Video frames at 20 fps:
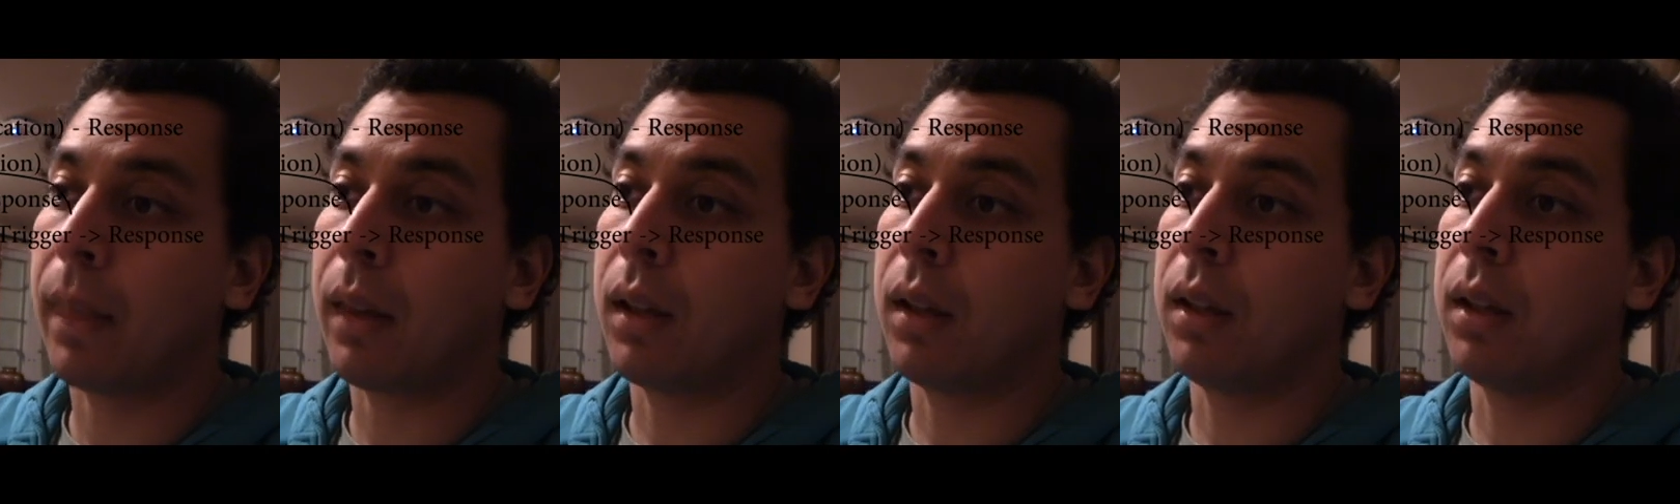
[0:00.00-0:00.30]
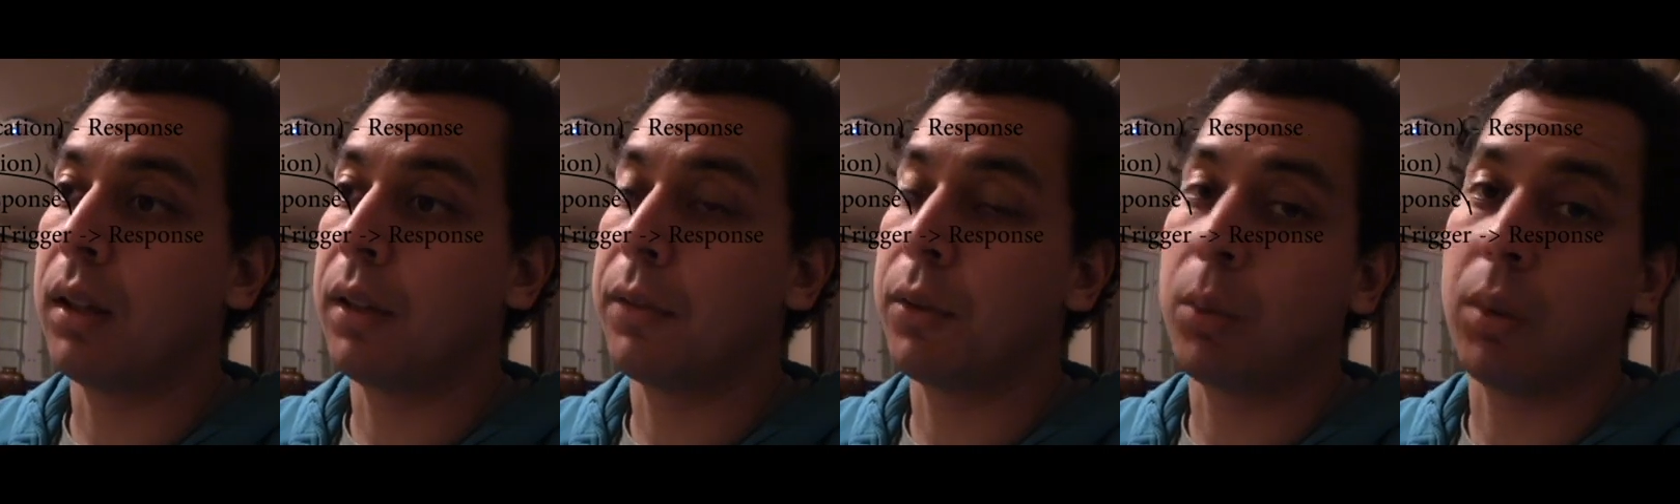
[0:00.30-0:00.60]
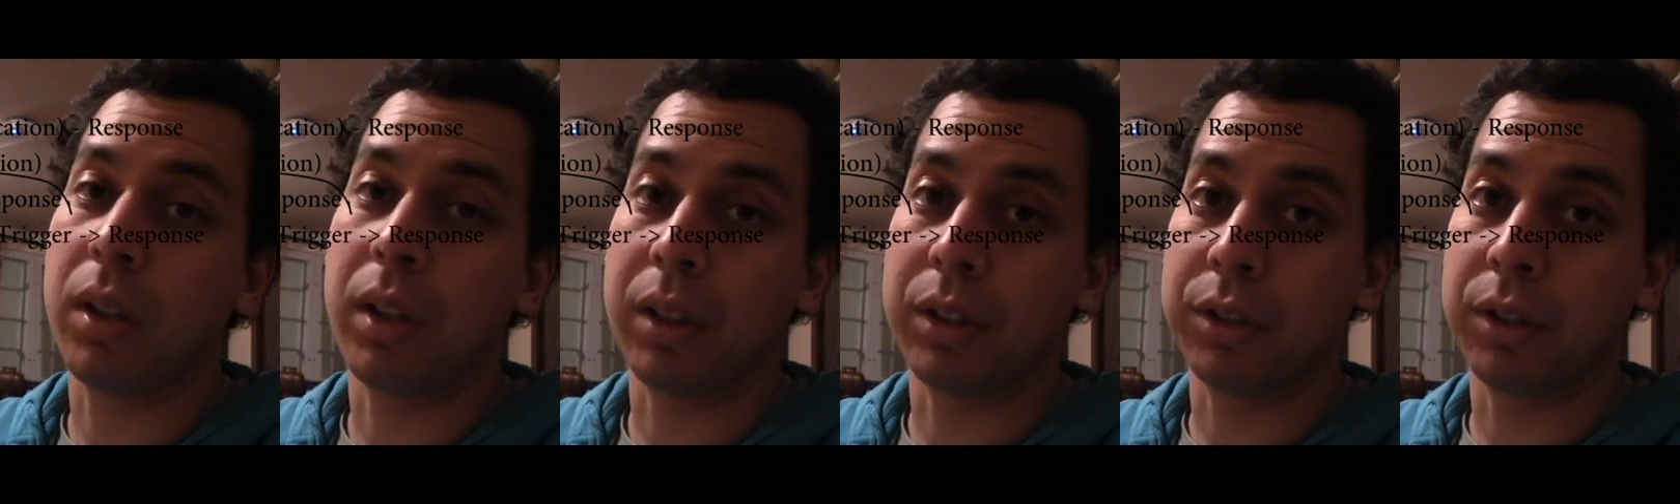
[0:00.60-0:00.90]
uh, if you
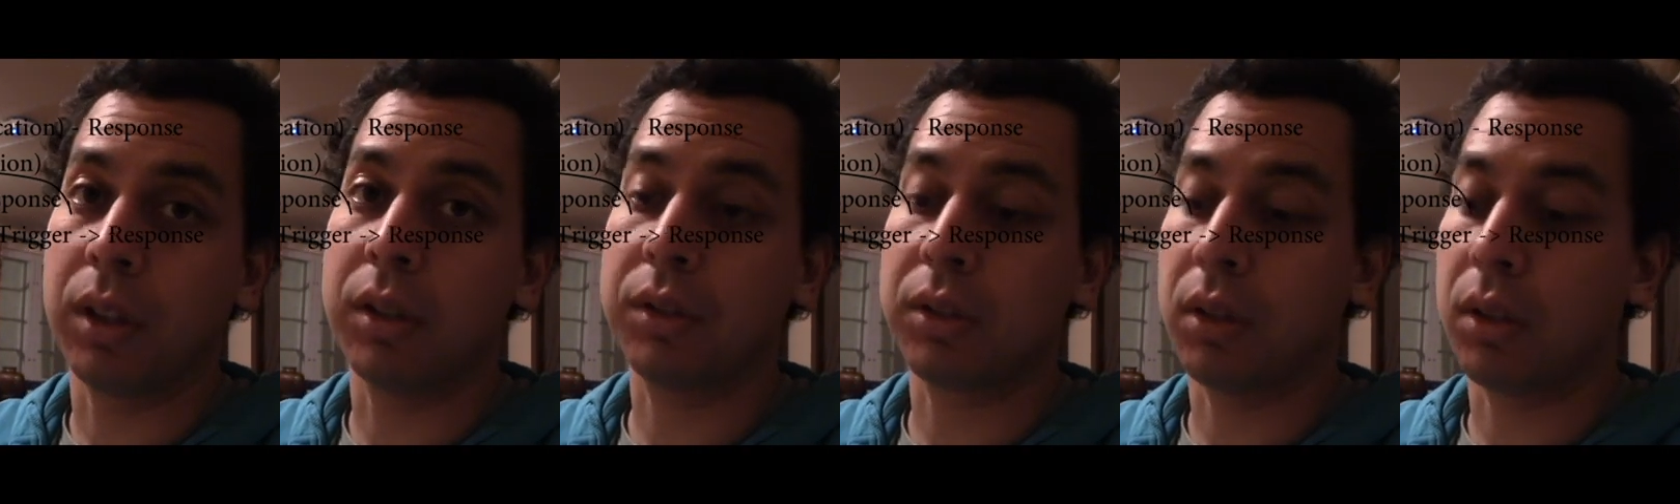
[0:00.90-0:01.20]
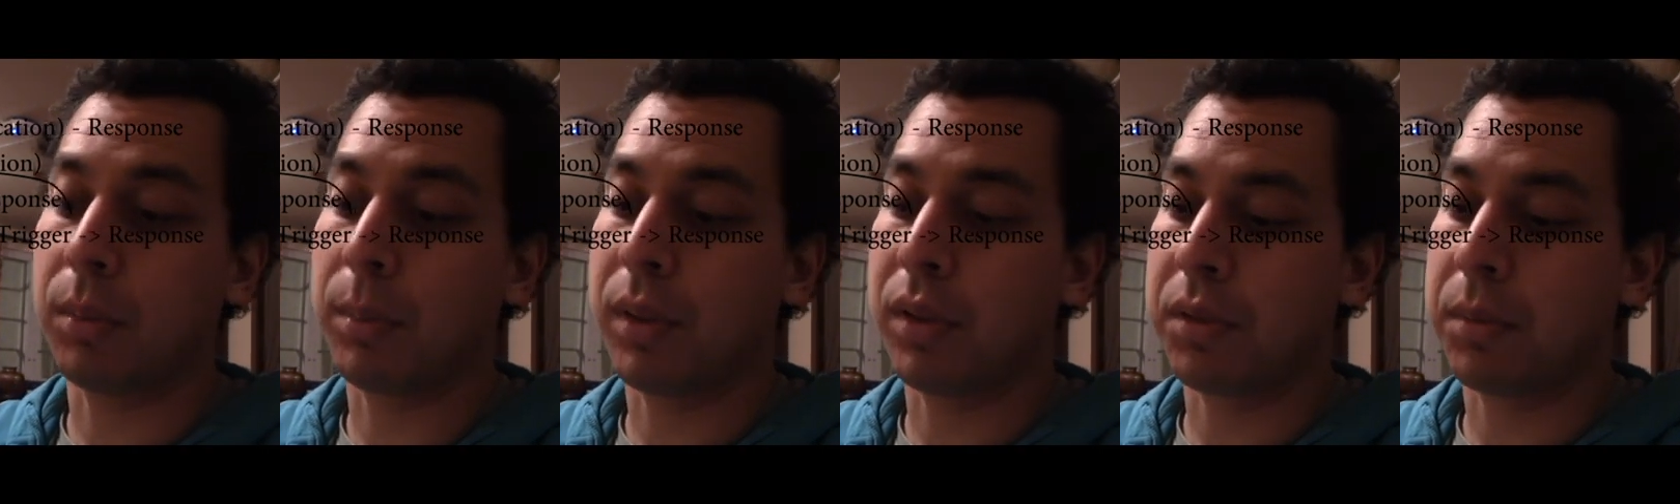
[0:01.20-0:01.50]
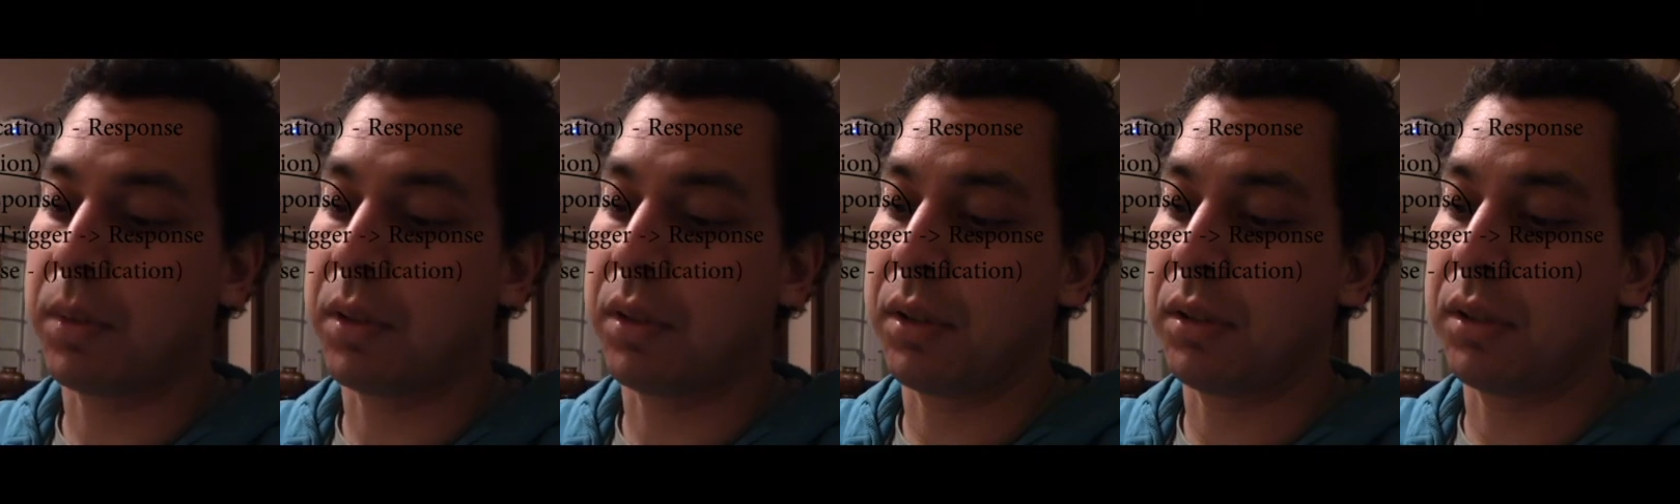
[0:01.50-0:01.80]
want to exhaust all the
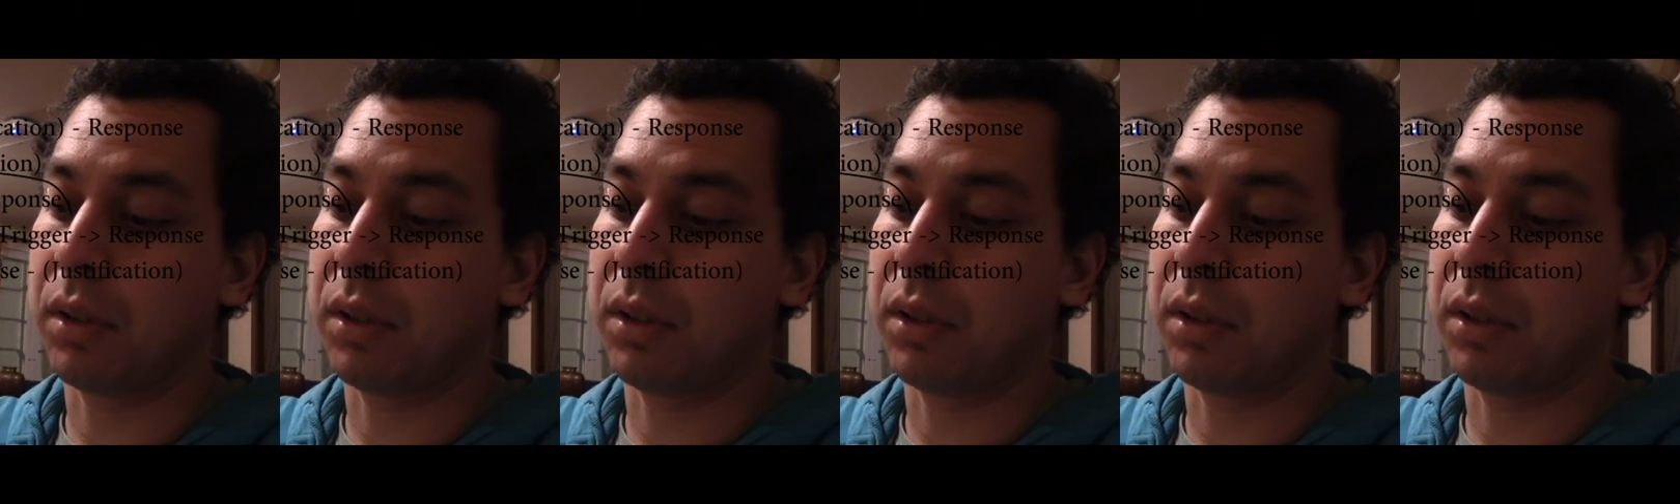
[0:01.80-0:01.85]
possibilities,